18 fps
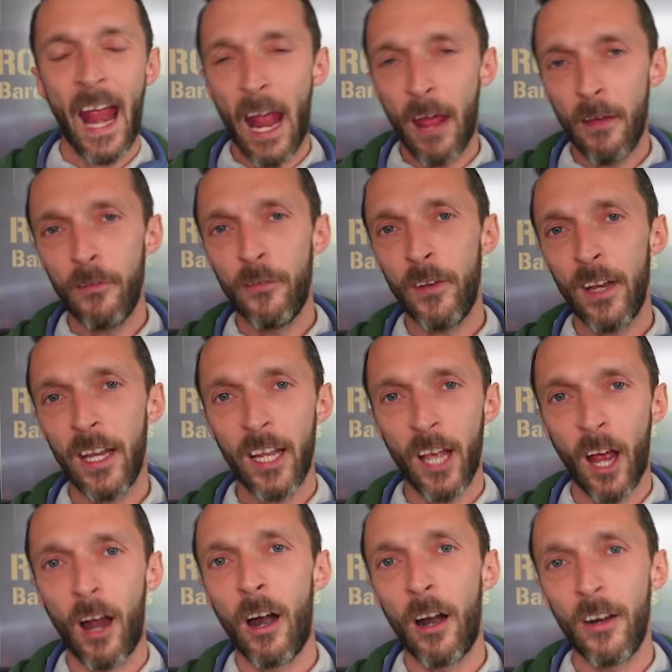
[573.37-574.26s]
every
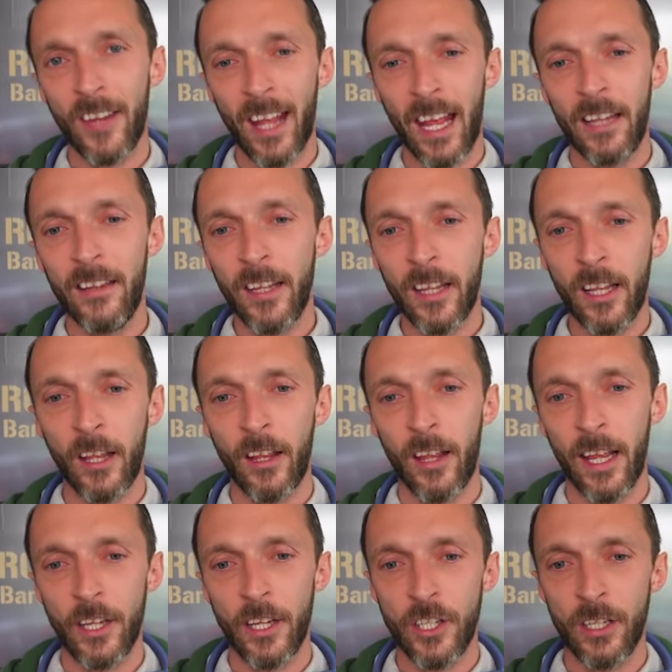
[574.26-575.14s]
card in the
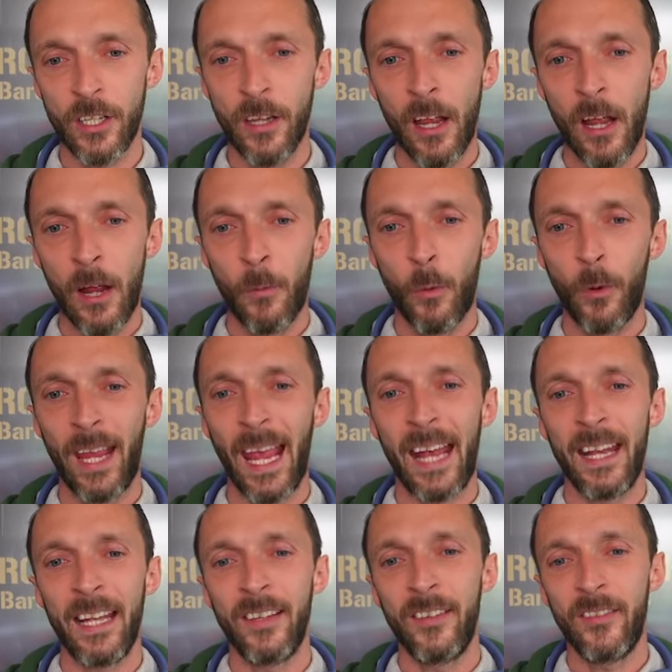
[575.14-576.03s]
collection will
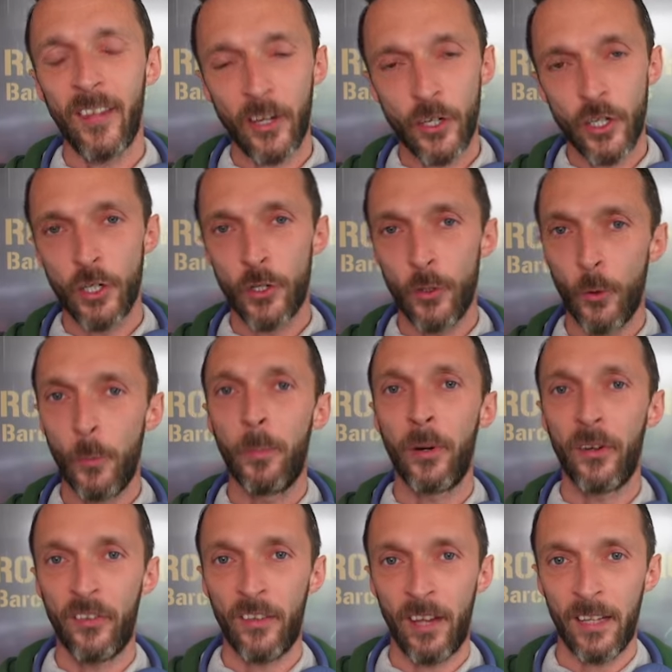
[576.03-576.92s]
get an additional
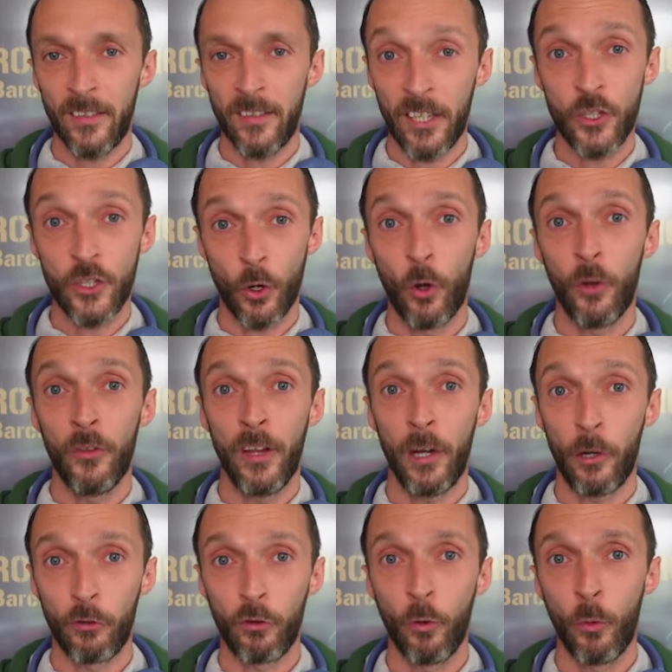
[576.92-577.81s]
percentage on
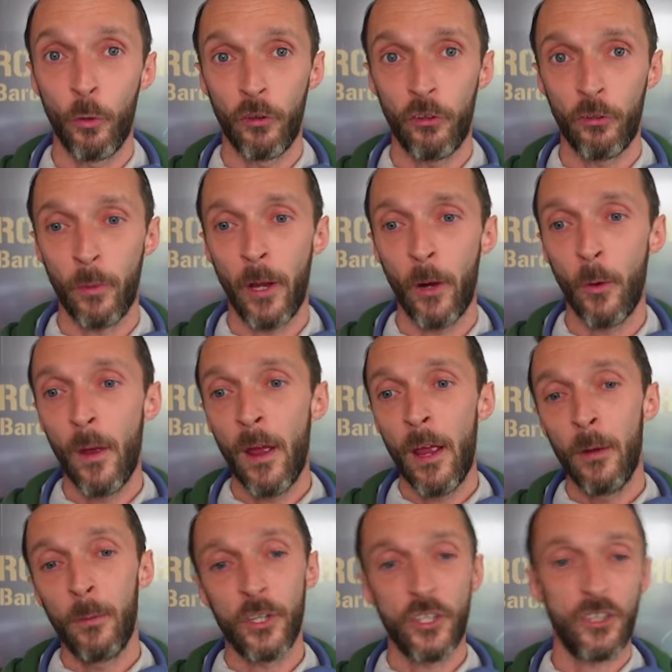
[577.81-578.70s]
their score as well,
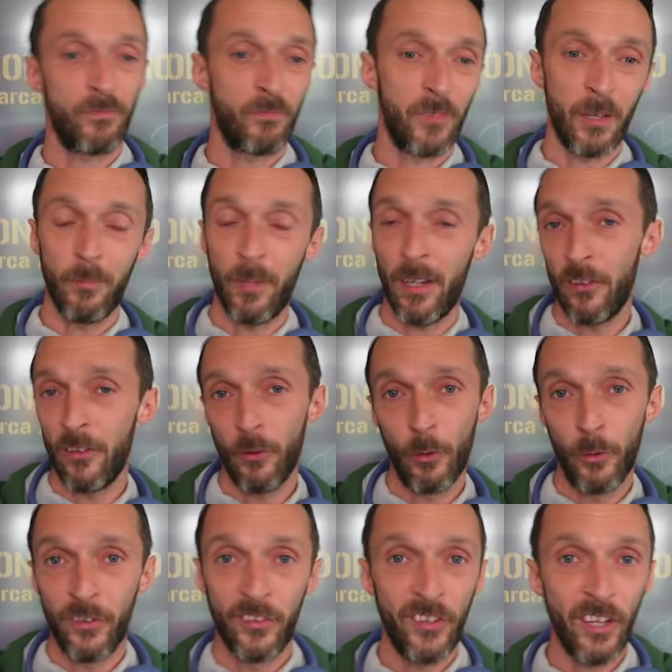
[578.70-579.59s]
which can be as
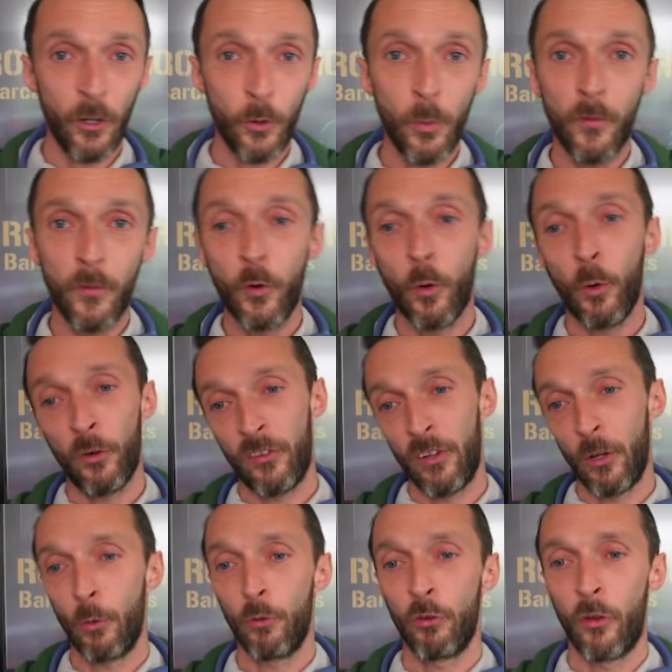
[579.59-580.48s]
low as 0, of course,
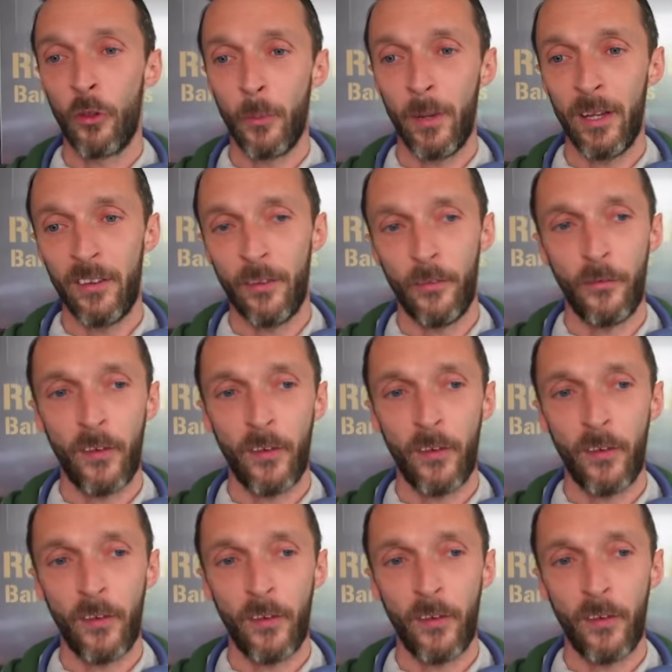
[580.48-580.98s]
and it goes all the way to